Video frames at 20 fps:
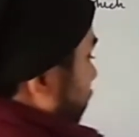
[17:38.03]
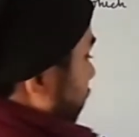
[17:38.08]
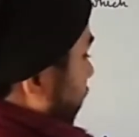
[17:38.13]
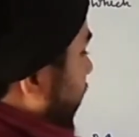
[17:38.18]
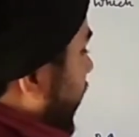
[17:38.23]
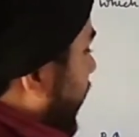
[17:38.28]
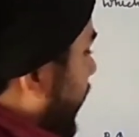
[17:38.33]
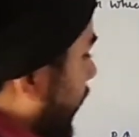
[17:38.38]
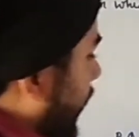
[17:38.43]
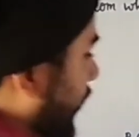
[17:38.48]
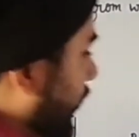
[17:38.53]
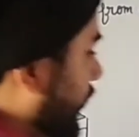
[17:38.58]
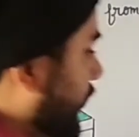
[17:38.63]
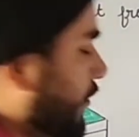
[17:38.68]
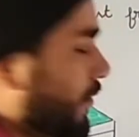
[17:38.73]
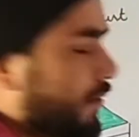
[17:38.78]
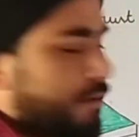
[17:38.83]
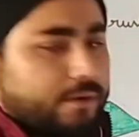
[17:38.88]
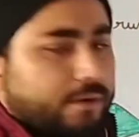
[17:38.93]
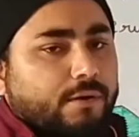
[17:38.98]
Getting or not?
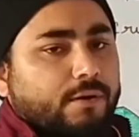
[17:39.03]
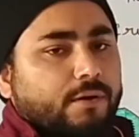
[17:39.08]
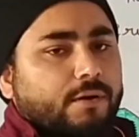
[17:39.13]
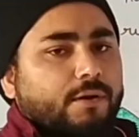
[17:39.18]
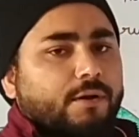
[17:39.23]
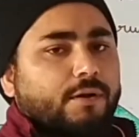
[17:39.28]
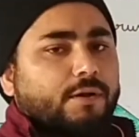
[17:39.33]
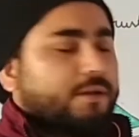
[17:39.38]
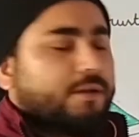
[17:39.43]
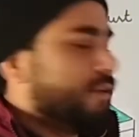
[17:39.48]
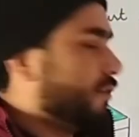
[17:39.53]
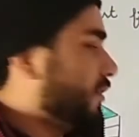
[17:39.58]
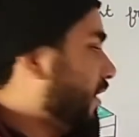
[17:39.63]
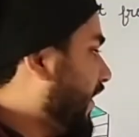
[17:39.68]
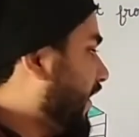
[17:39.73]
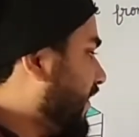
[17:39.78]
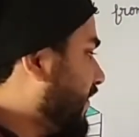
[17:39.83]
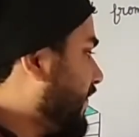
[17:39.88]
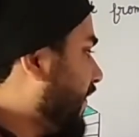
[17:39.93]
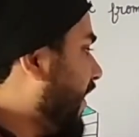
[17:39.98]

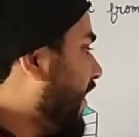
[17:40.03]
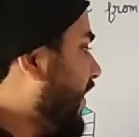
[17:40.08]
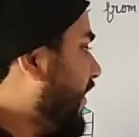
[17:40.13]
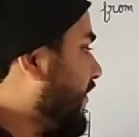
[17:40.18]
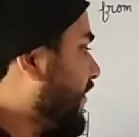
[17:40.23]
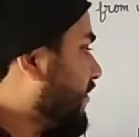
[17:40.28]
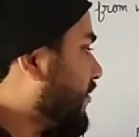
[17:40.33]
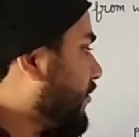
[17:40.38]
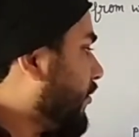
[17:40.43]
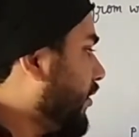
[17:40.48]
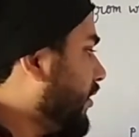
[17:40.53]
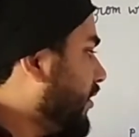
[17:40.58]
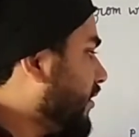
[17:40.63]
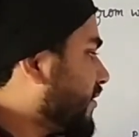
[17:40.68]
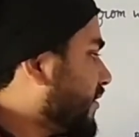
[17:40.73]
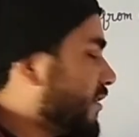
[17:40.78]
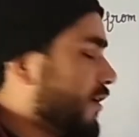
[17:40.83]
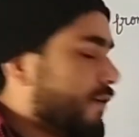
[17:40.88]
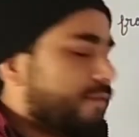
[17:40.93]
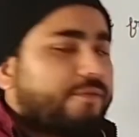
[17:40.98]
That is why it is
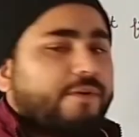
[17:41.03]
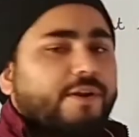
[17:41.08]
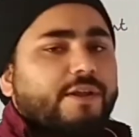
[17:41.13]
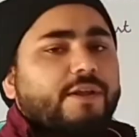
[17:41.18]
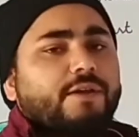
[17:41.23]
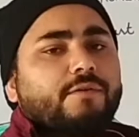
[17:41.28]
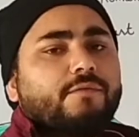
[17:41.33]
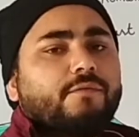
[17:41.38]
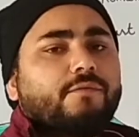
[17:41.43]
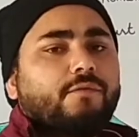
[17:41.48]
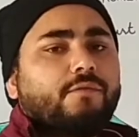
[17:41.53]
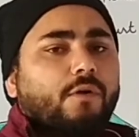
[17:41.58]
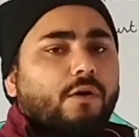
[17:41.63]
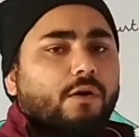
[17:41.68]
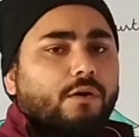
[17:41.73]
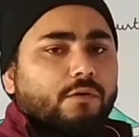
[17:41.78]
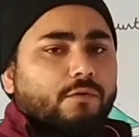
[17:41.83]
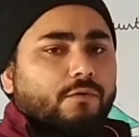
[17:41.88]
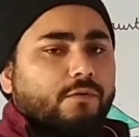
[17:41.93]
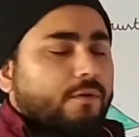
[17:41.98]
called safety
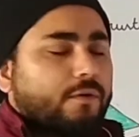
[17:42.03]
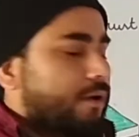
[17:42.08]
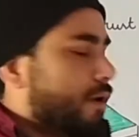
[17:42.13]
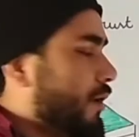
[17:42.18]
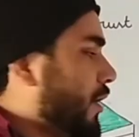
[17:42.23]
valve.